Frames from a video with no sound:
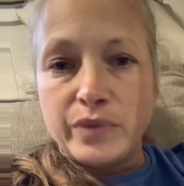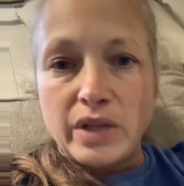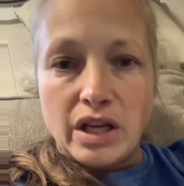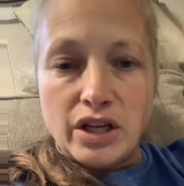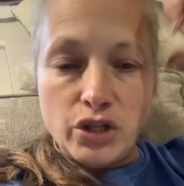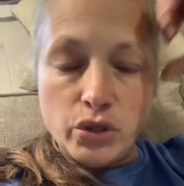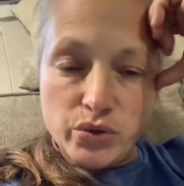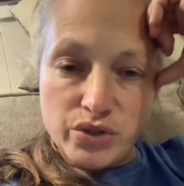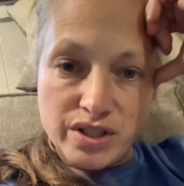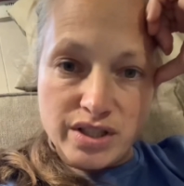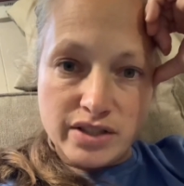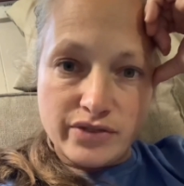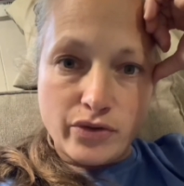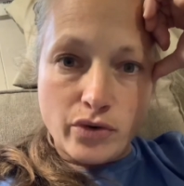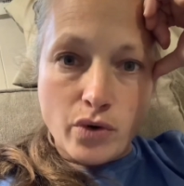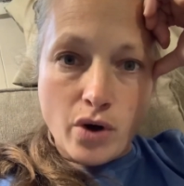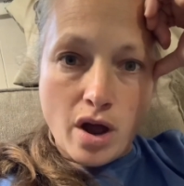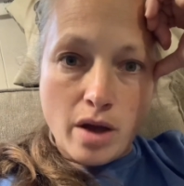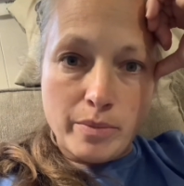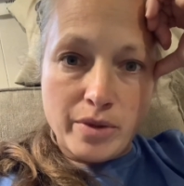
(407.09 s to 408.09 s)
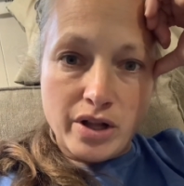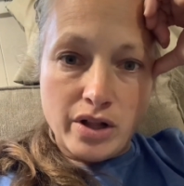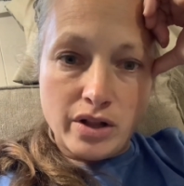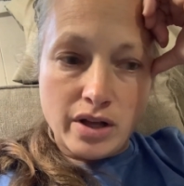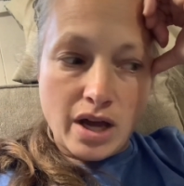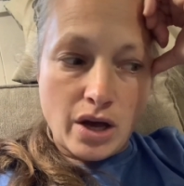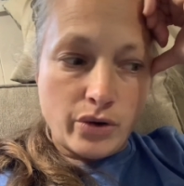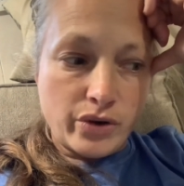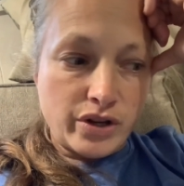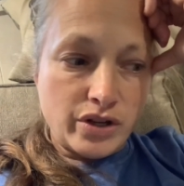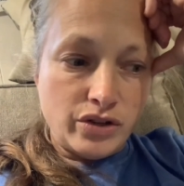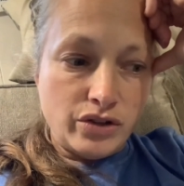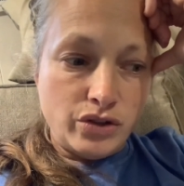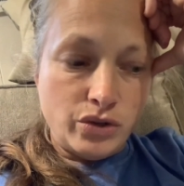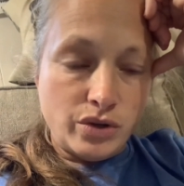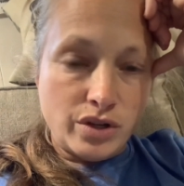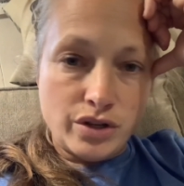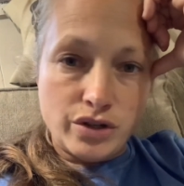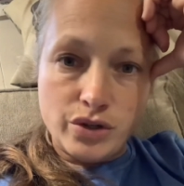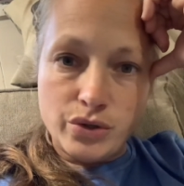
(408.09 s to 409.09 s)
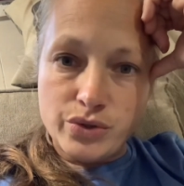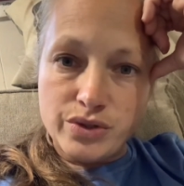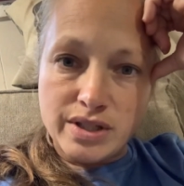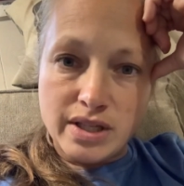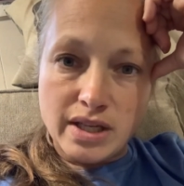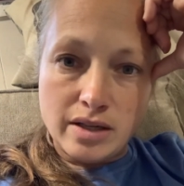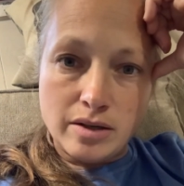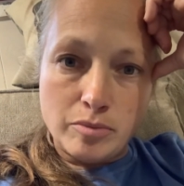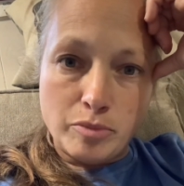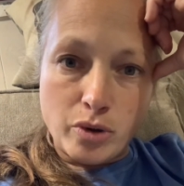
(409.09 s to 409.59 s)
uses for raw milk, how you can use it,